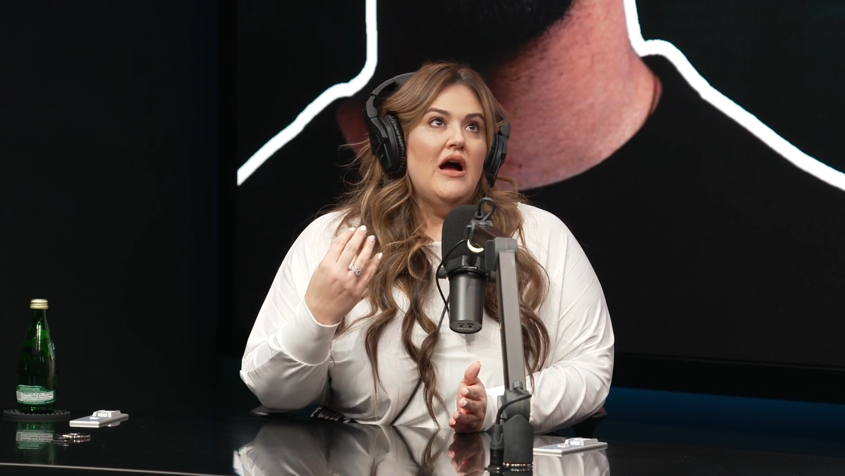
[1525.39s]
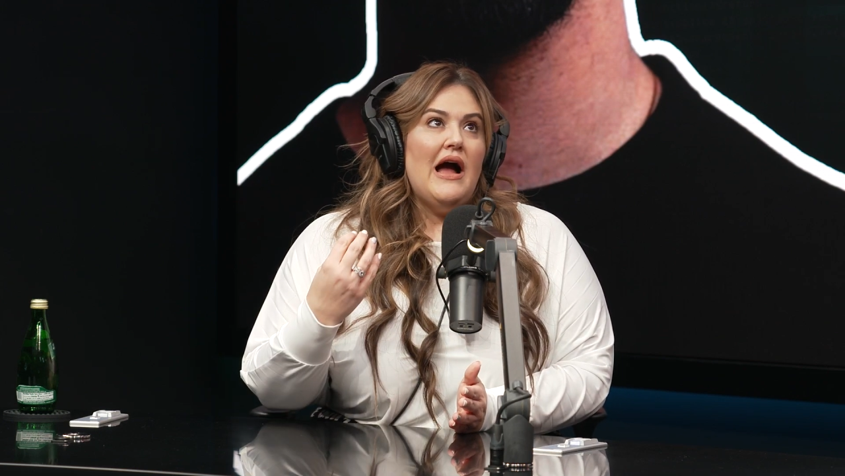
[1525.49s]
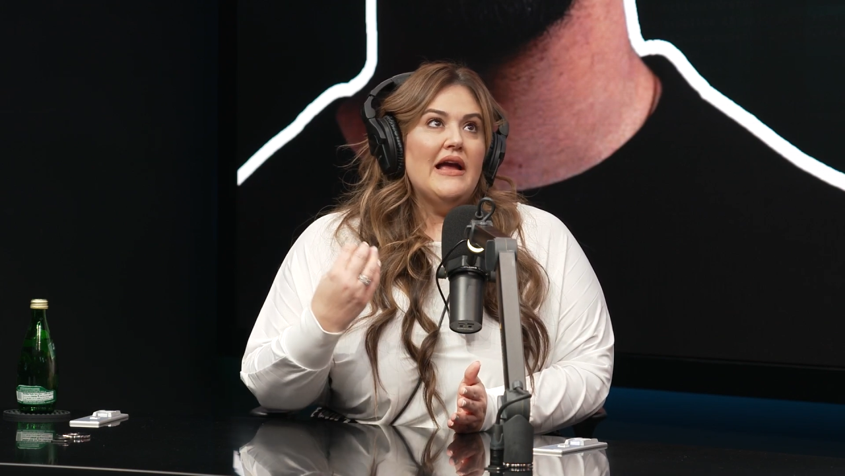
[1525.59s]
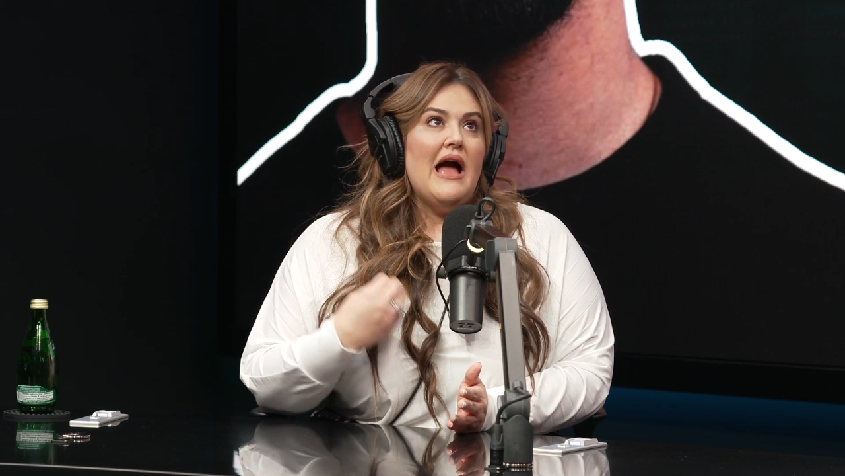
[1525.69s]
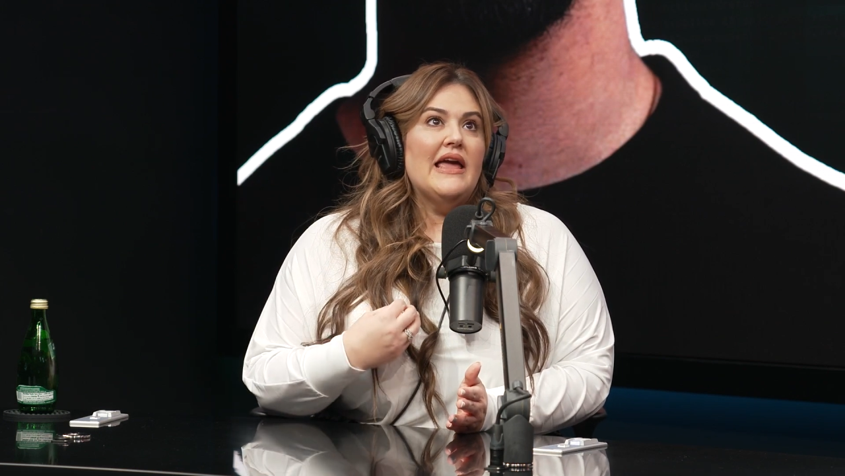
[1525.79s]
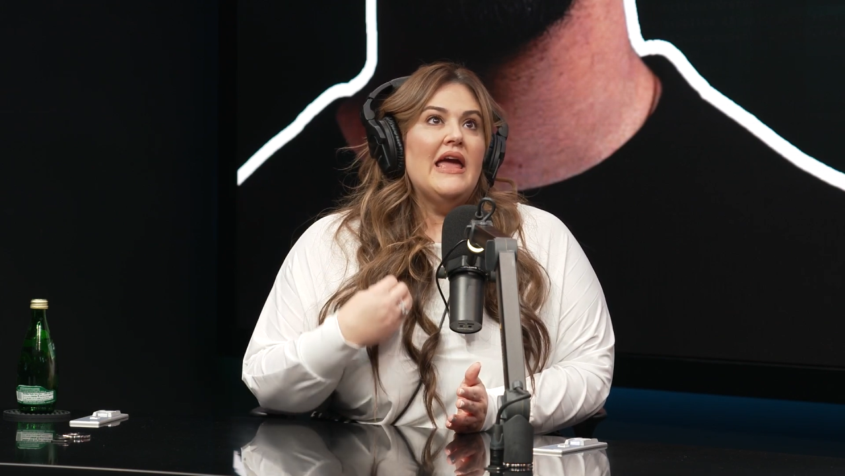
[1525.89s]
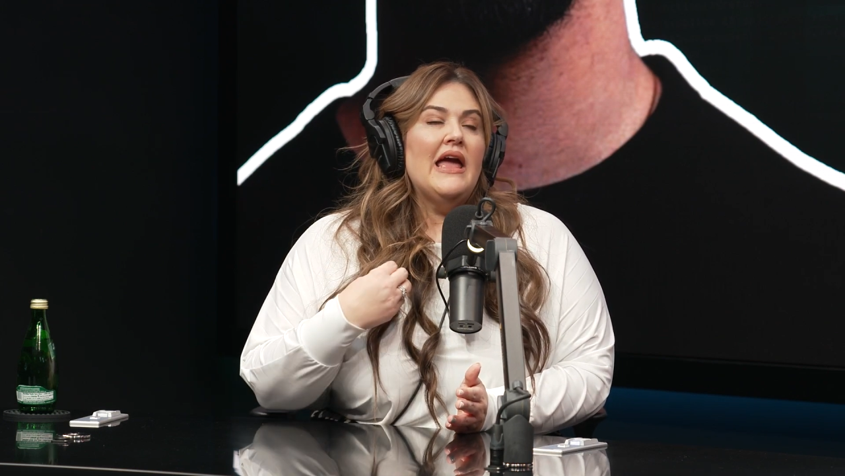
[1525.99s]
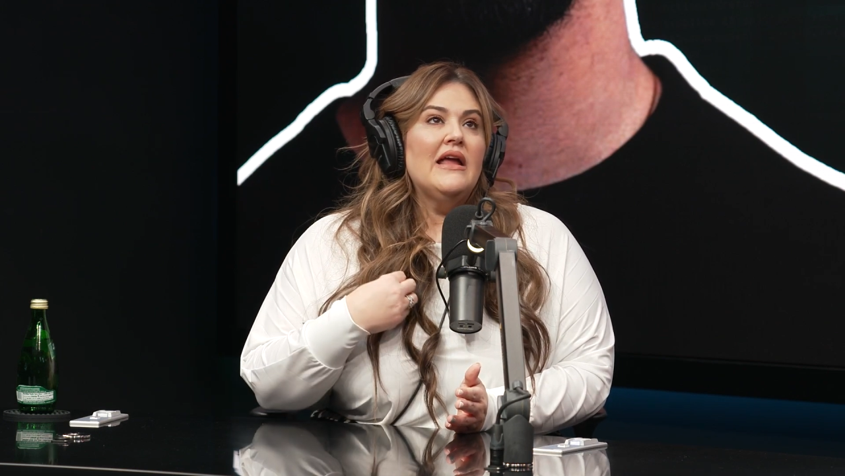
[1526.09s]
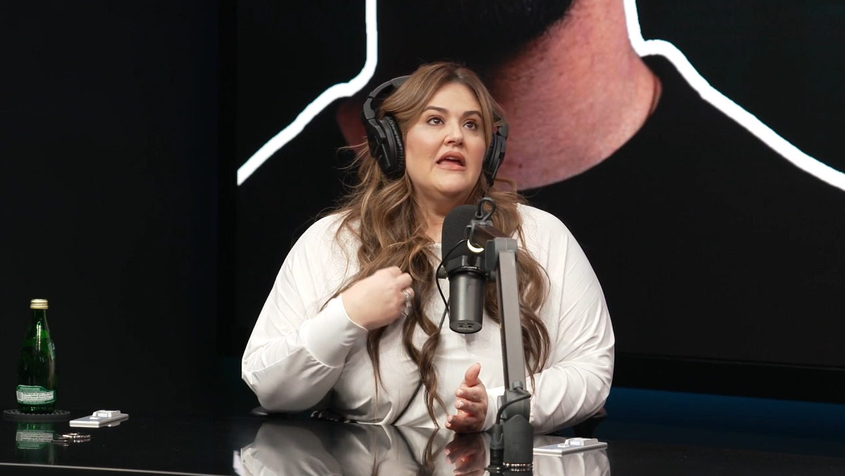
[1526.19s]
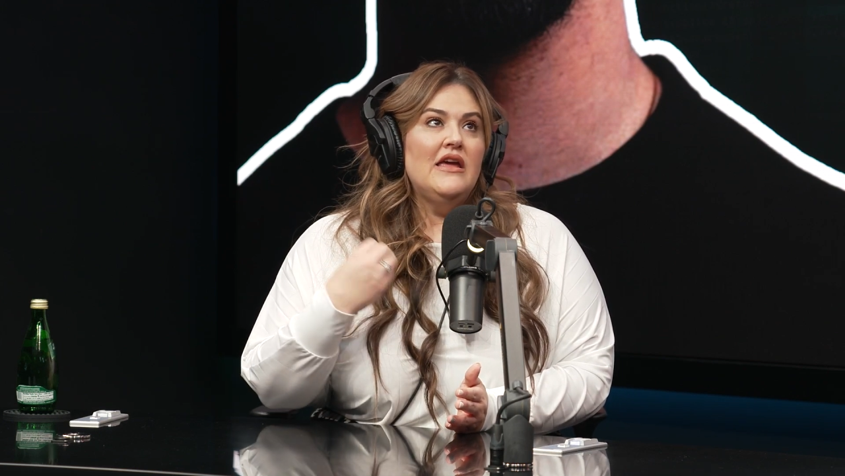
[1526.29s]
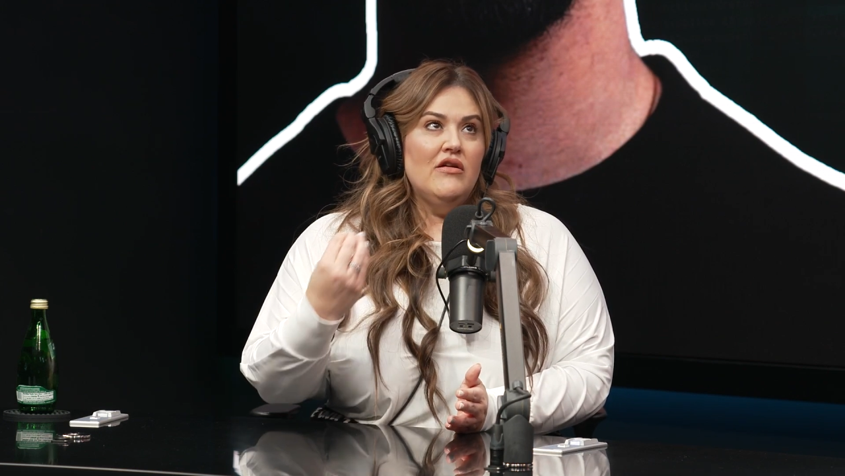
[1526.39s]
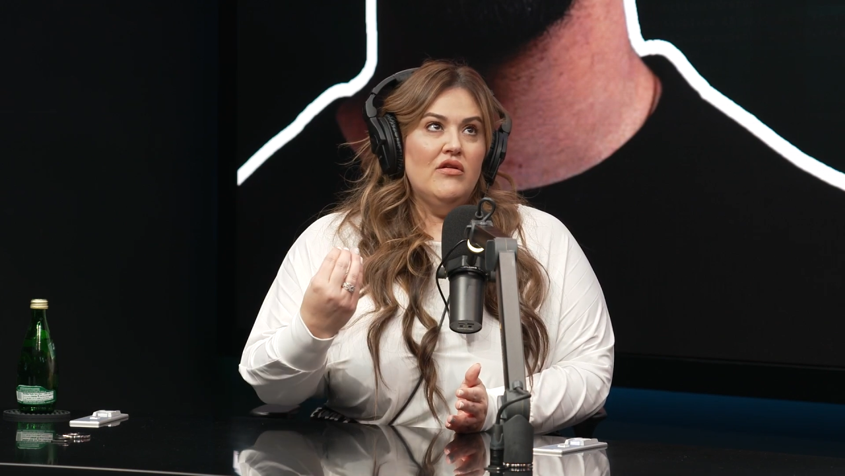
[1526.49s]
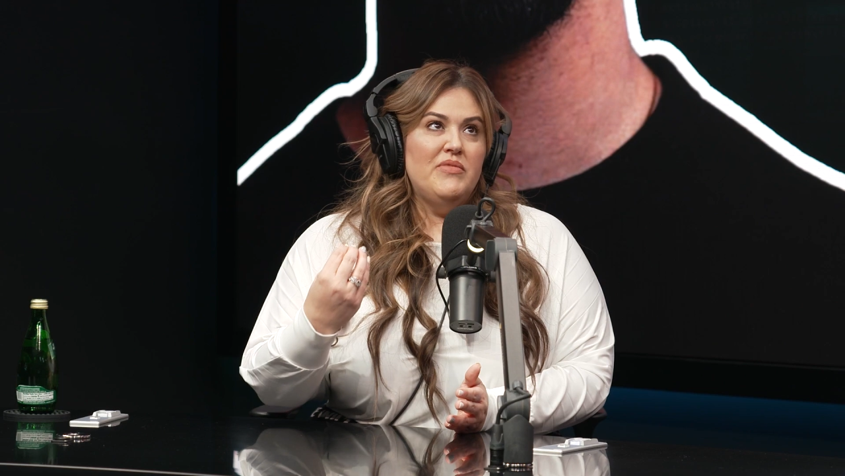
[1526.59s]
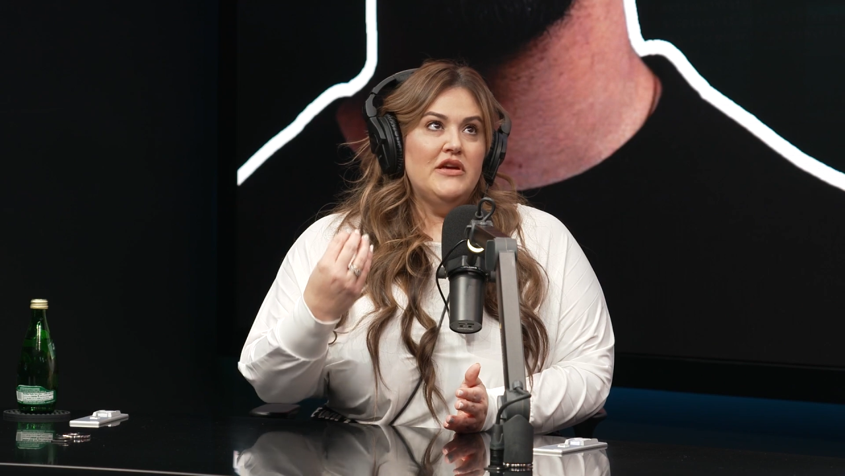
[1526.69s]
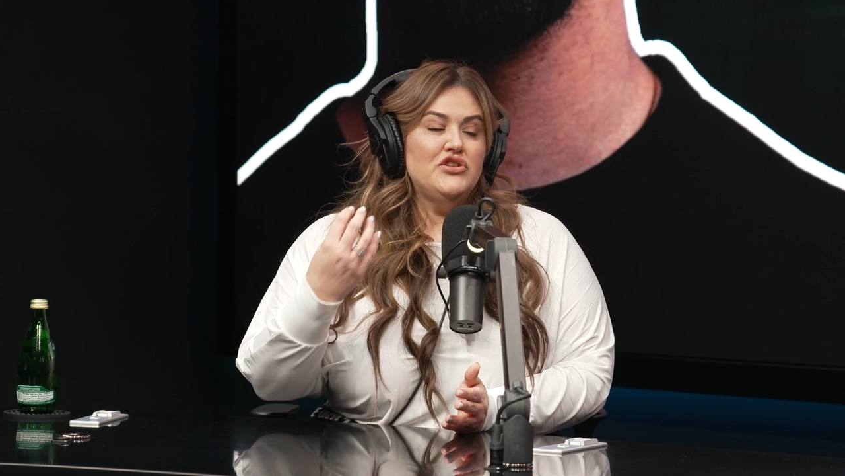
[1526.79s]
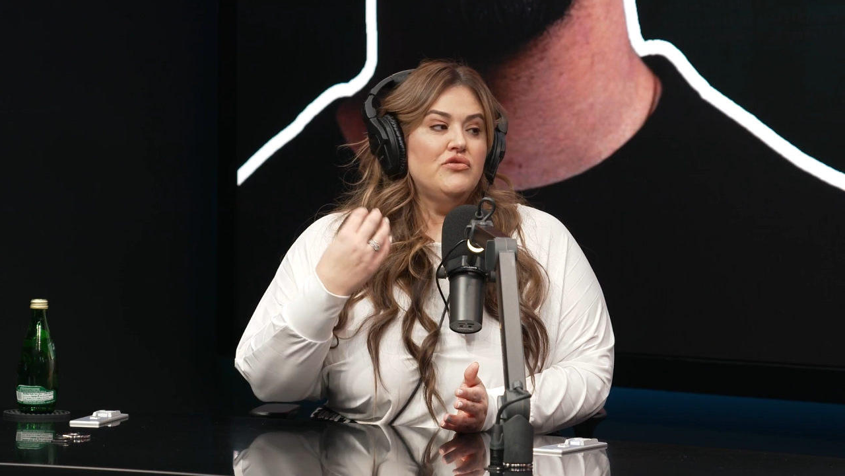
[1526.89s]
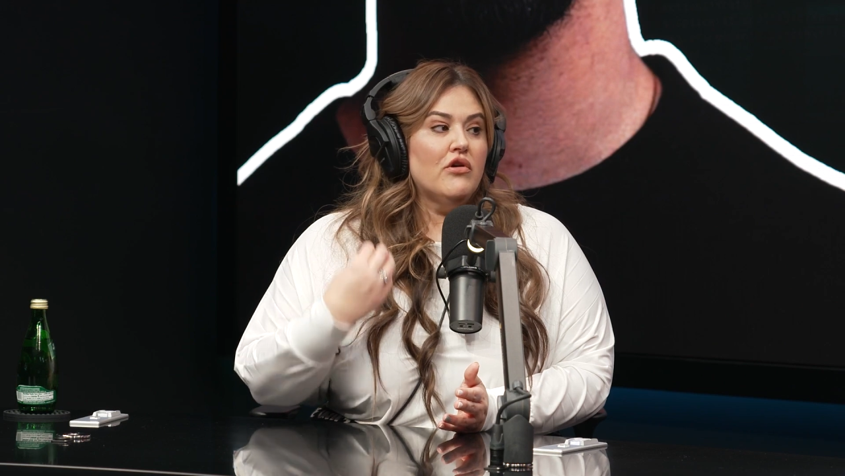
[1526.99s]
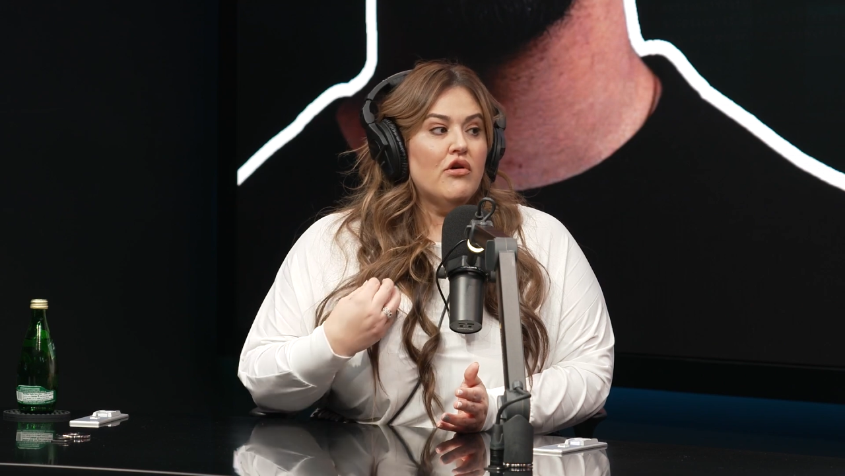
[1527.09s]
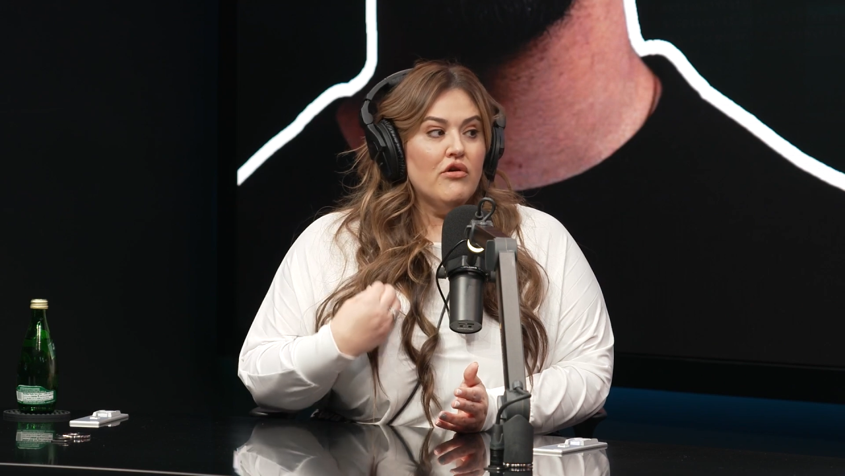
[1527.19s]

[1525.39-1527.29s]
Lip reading: I can't heal because you are